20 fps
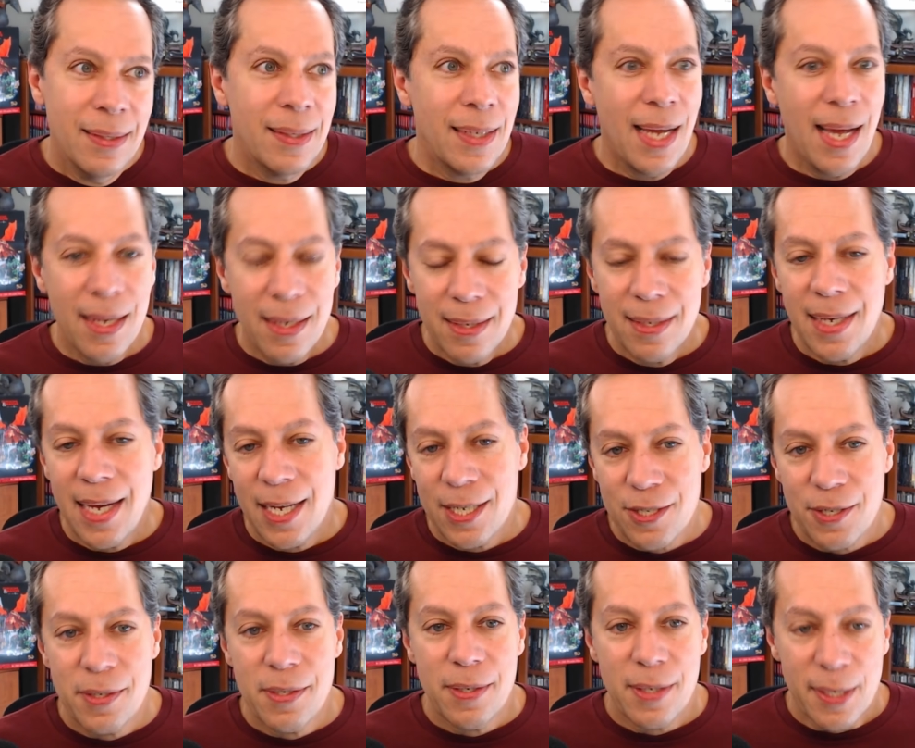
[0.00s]
Kind of the
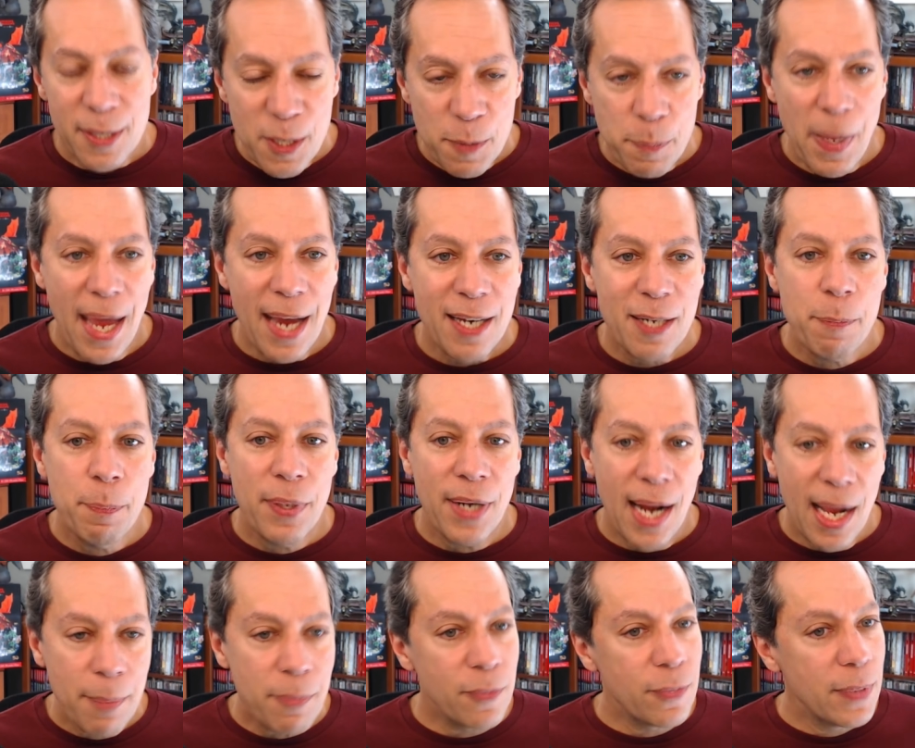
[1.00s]
answer you'd expect, but
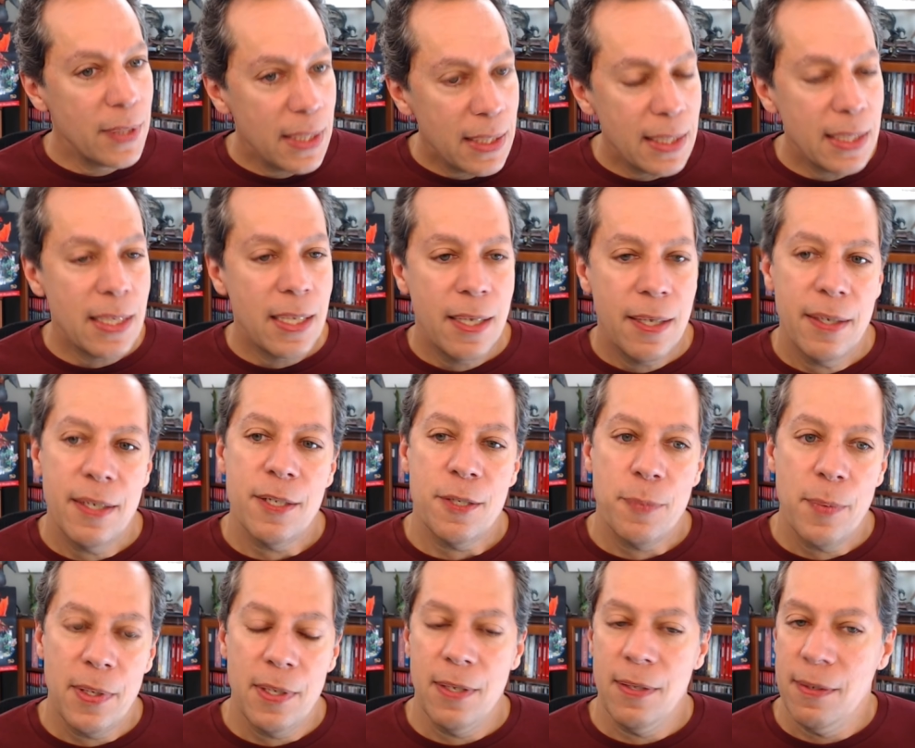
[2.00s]
I'm really curious
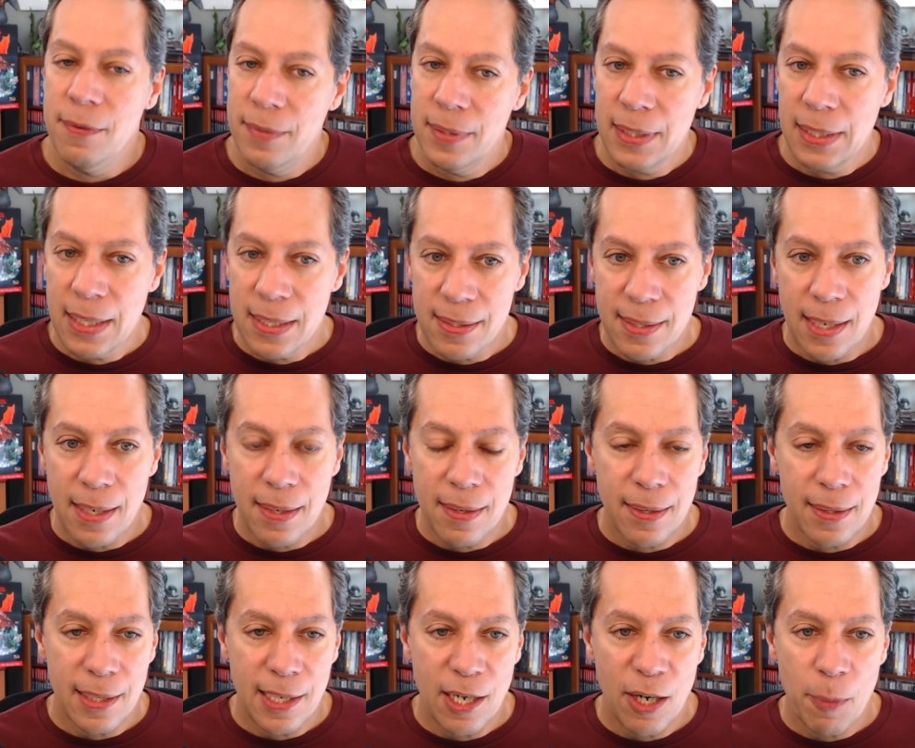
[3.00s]
whether there really is
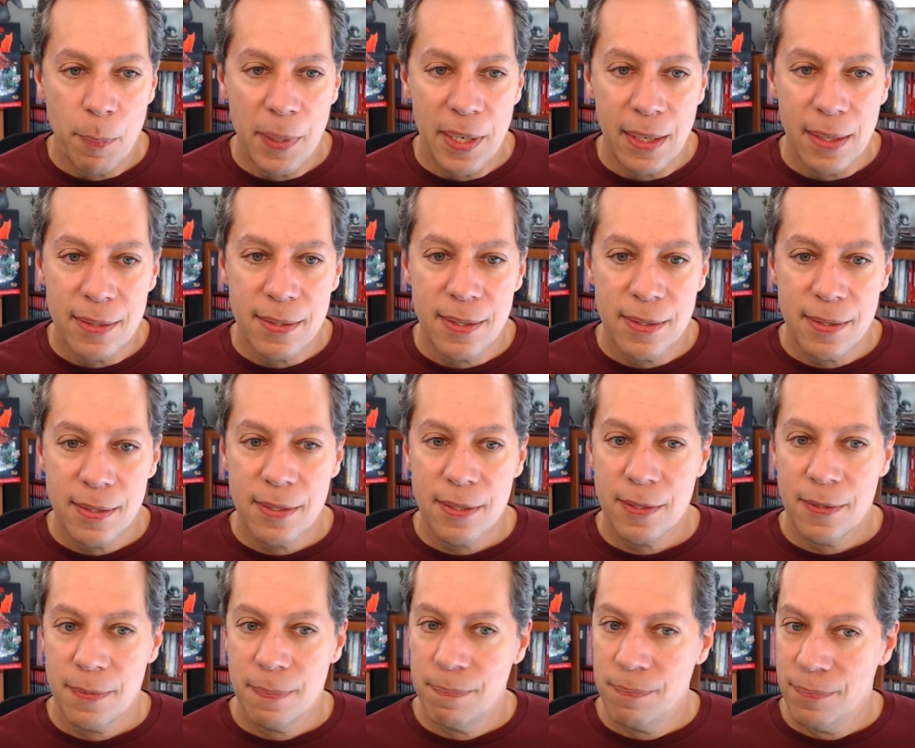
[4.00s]
anything there, because
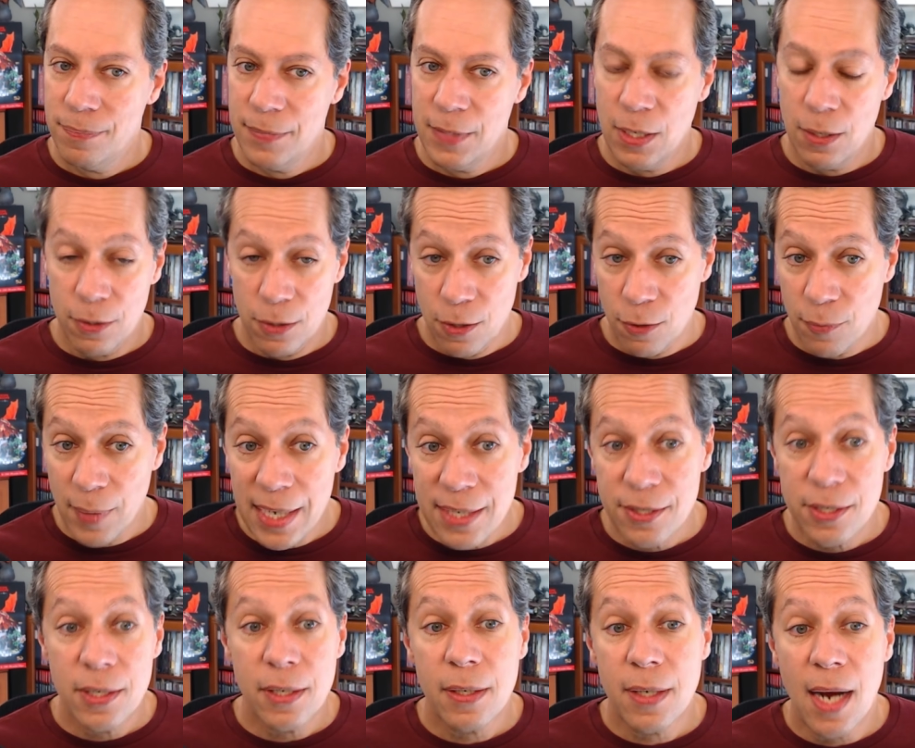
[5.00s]
it's, you're
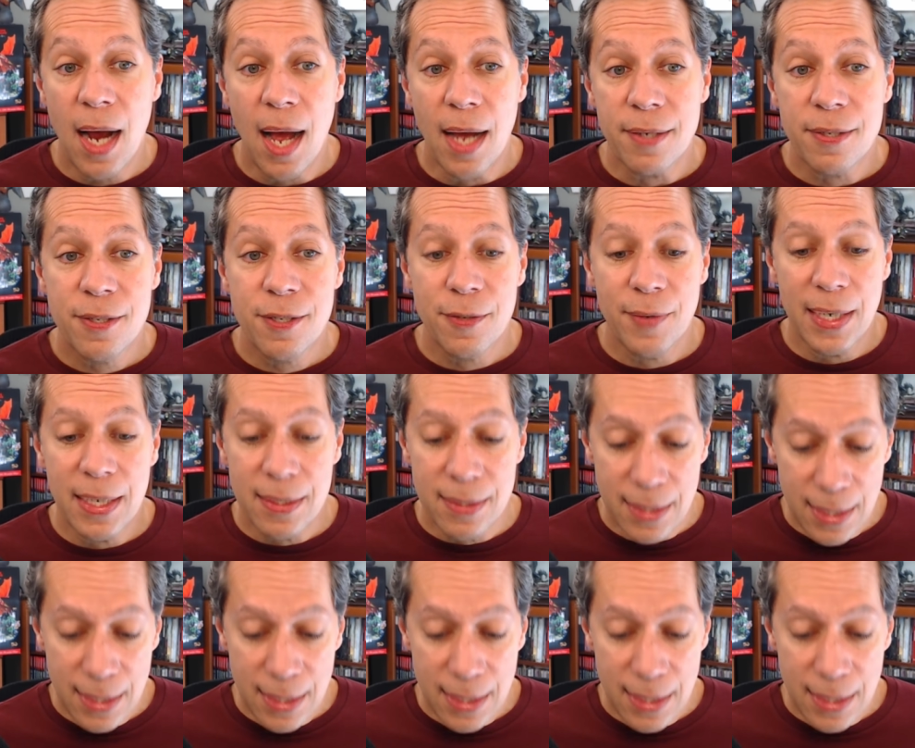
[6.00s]
raising your costs, right?